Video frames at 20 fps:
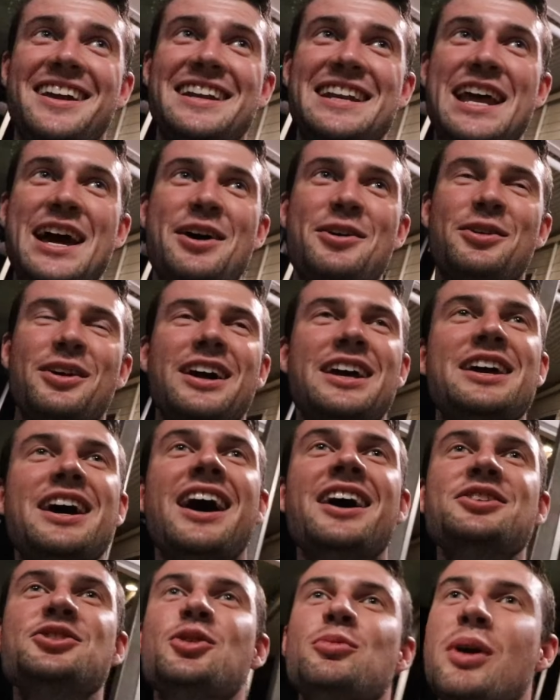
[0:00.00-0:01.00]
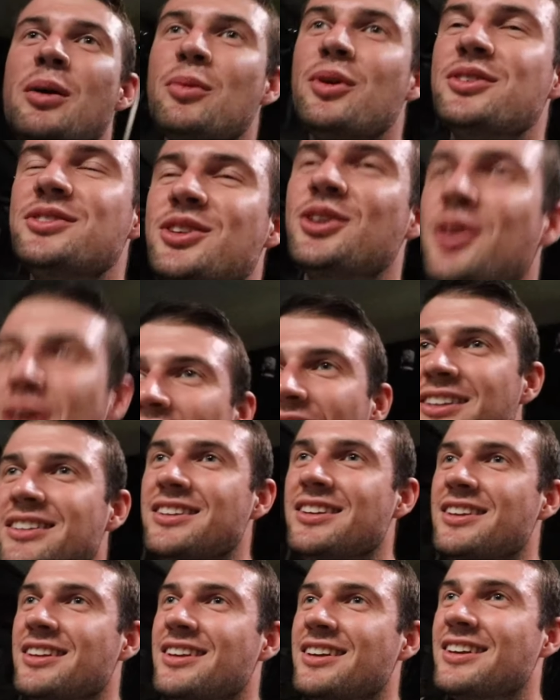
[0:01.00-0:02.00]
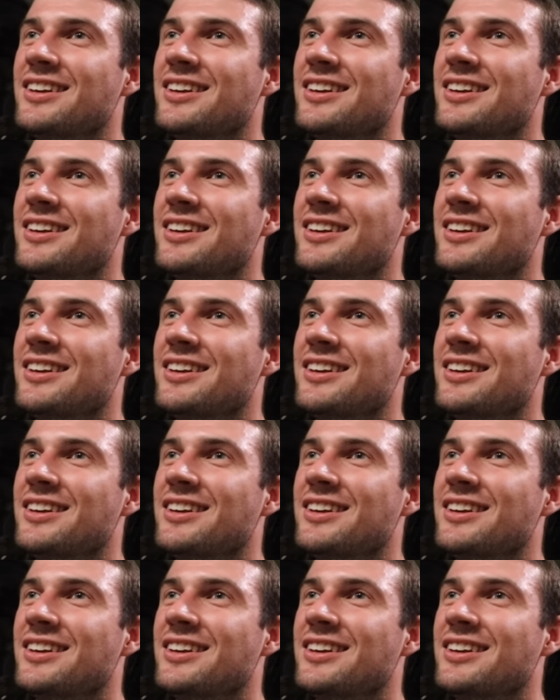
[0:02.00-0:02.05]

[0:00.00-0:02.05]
Now, aren't your Brembos too, Angus?